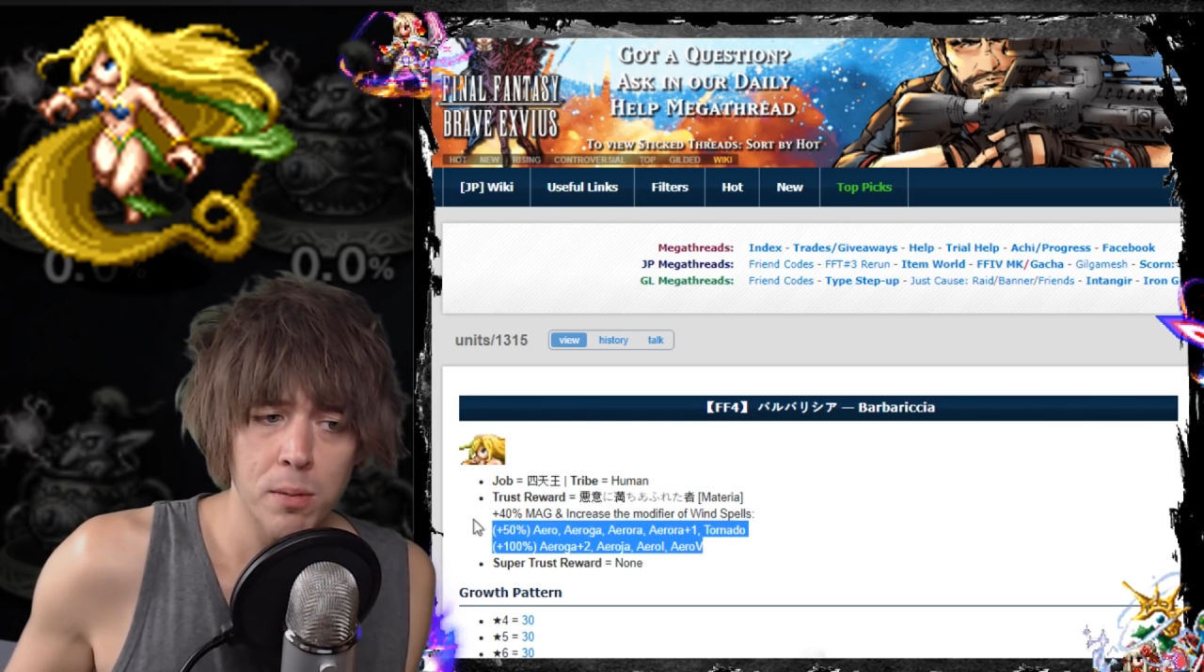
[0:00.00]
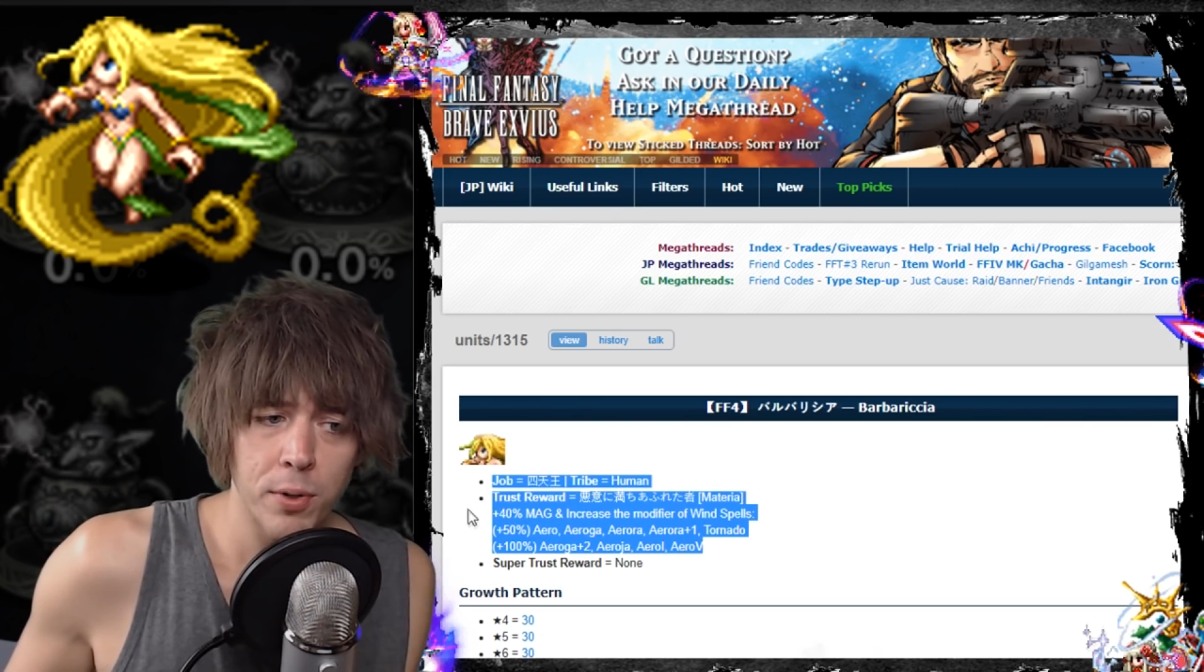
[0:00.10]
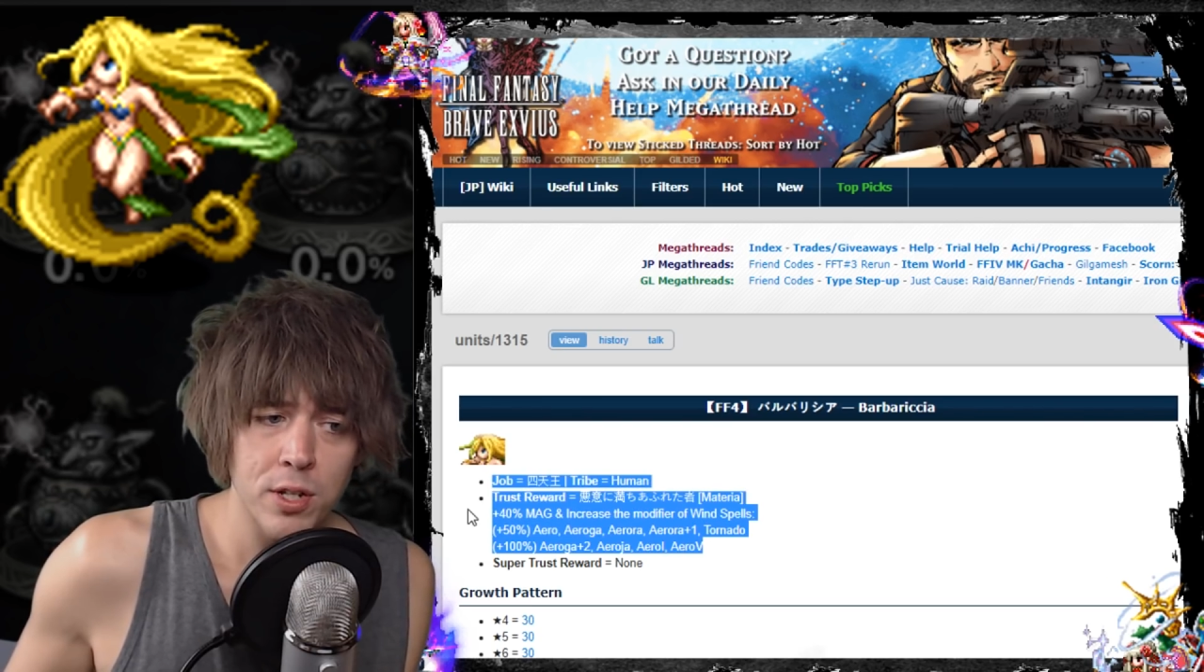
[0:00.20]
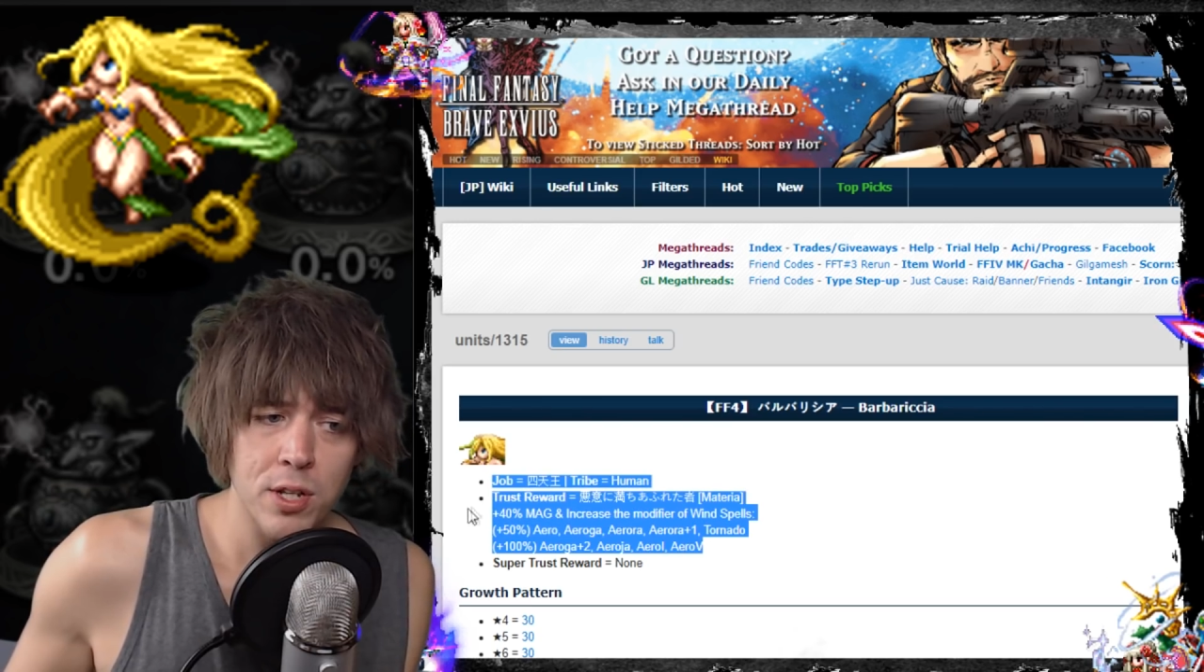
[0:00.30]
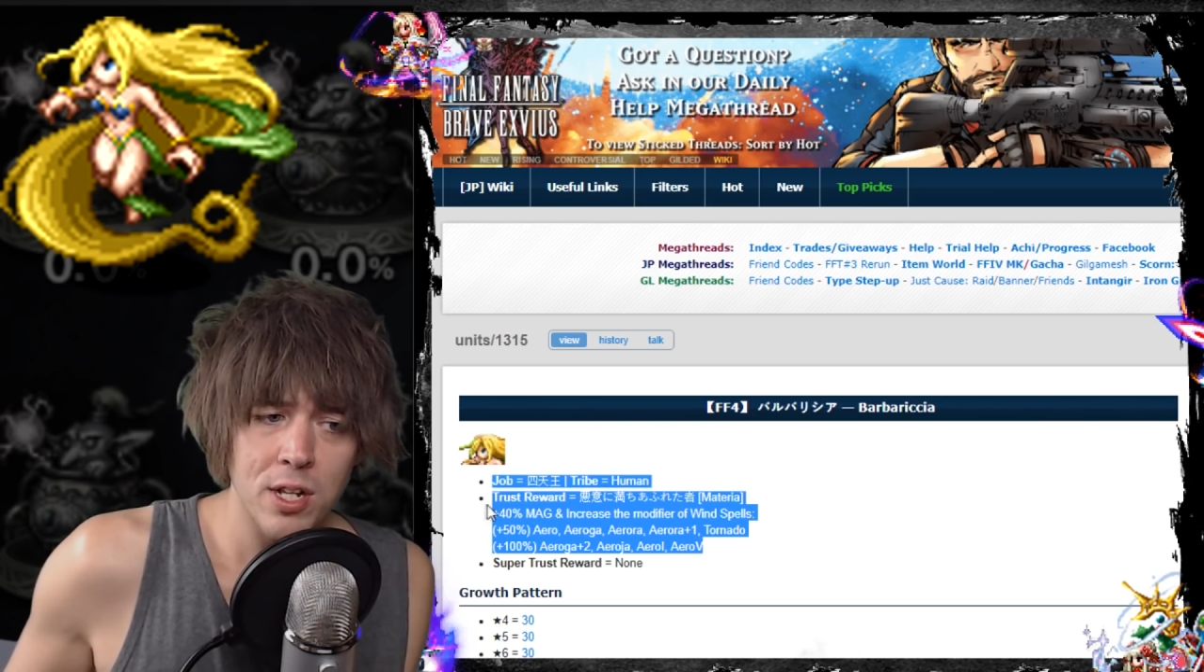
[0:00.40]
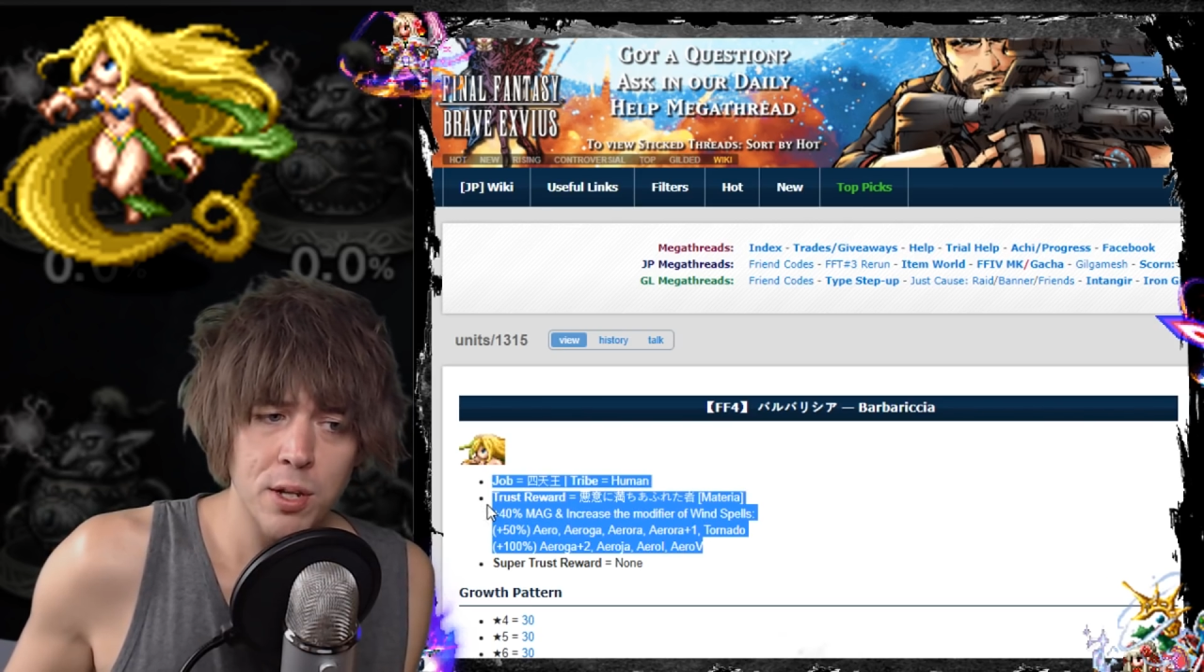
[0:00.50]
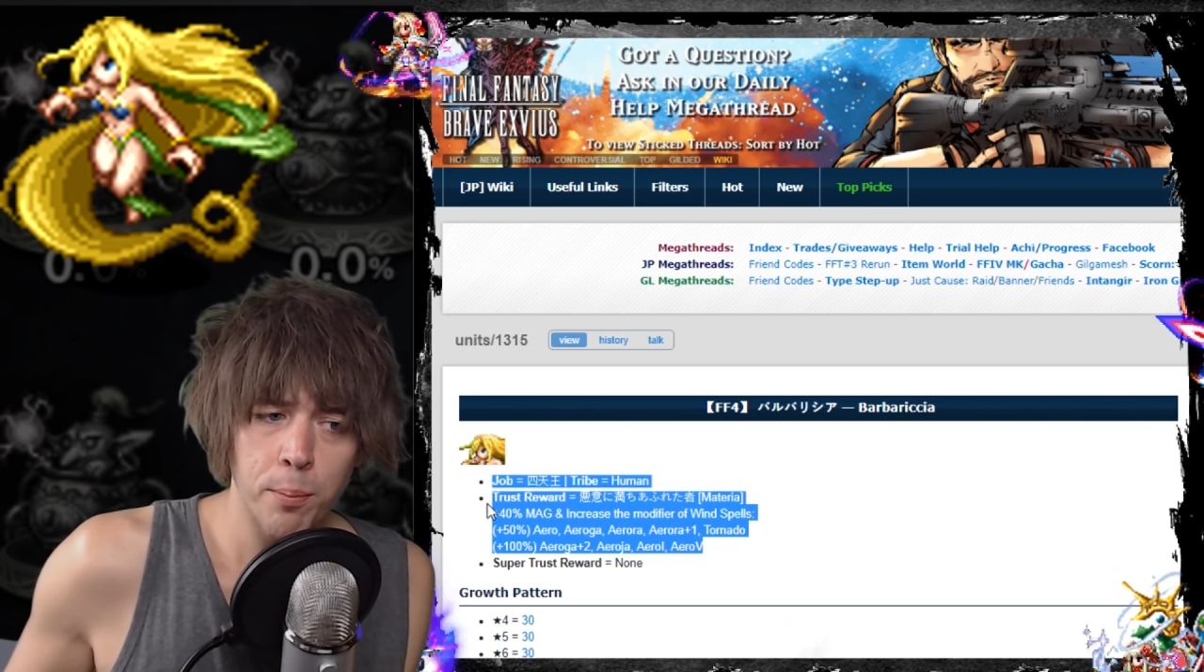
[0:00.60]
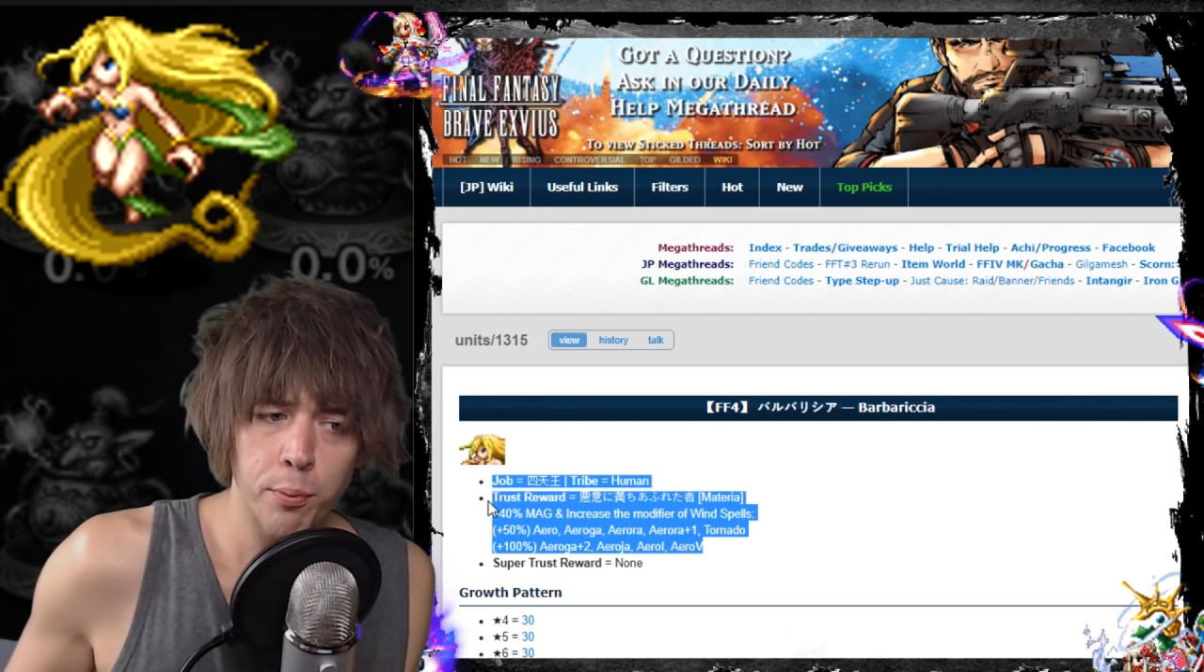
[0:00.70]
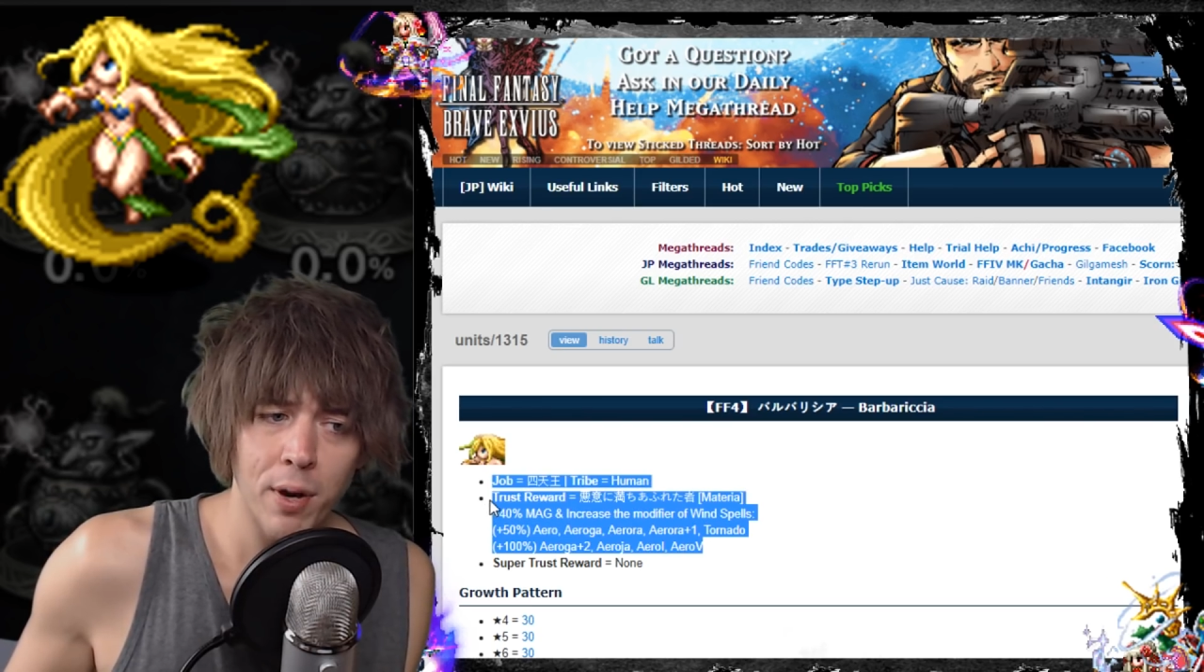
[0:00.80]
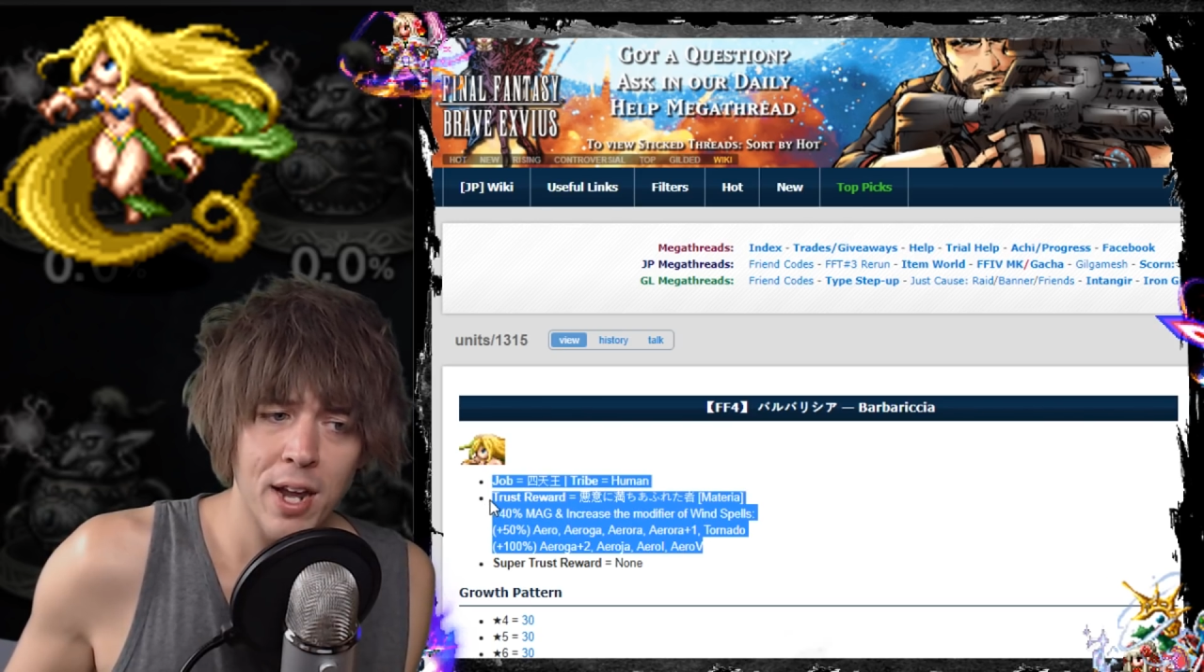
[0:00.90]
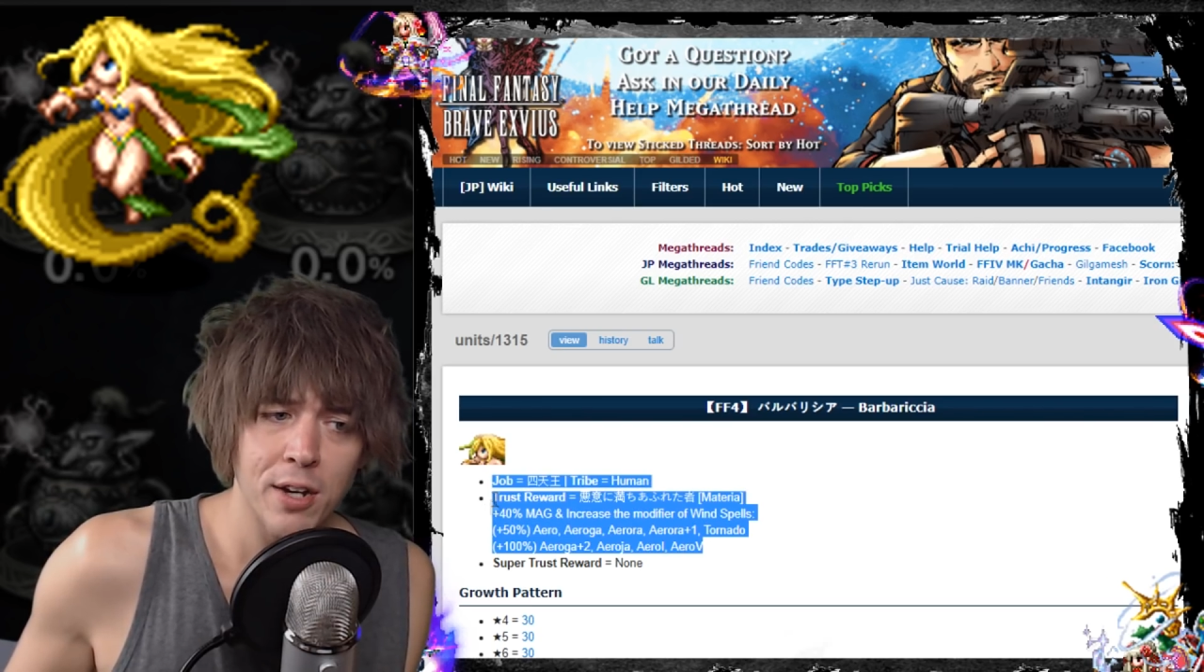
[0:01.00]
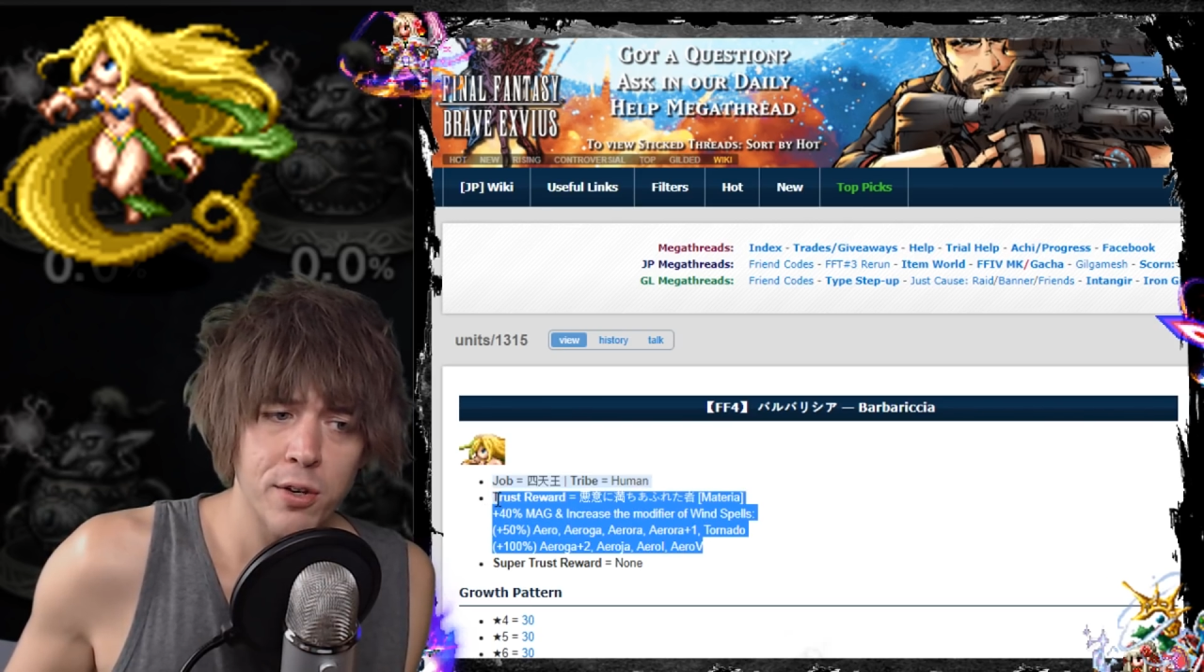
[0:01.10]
but it's a brand